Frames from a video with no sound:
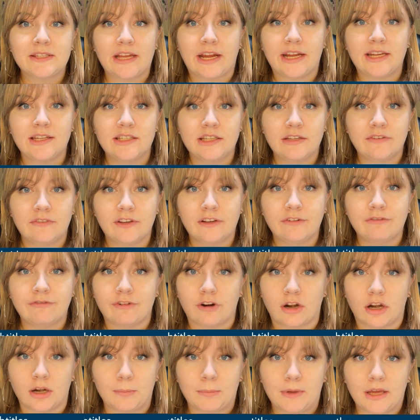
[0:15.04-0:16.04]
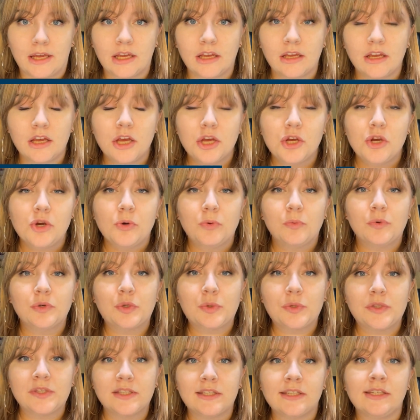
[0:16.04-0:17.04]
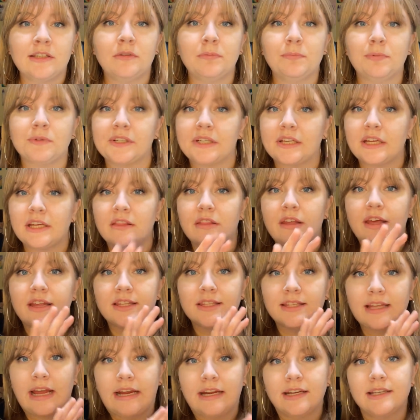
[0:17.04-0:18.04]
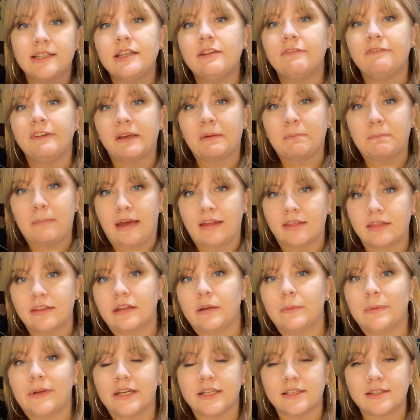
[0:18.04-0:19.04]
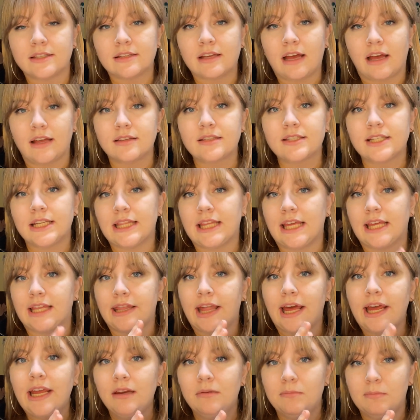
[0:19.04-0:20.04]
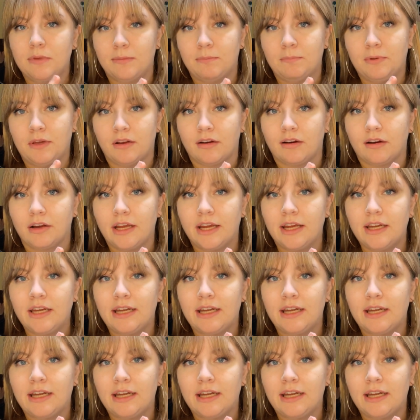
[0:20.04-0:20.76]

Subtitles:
scientific farming, which was still bringing that scientific method we discussed in the Enlightenment period